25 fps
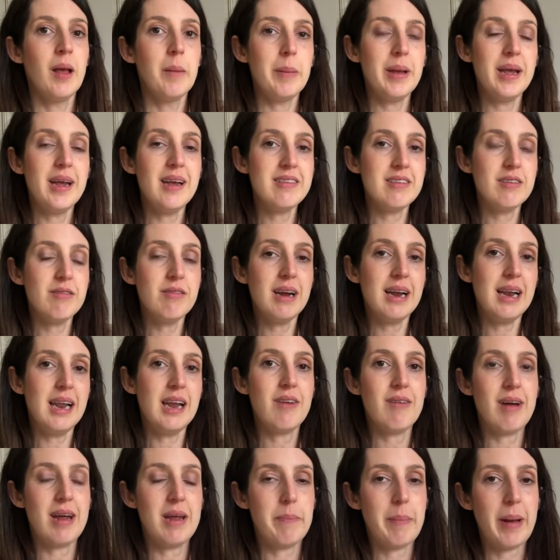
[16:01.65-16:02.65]
But it is a
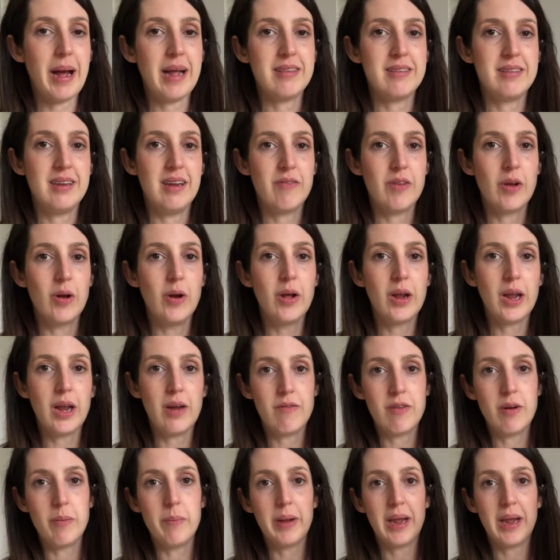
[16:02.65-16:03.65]
really great pattern if you're looking for a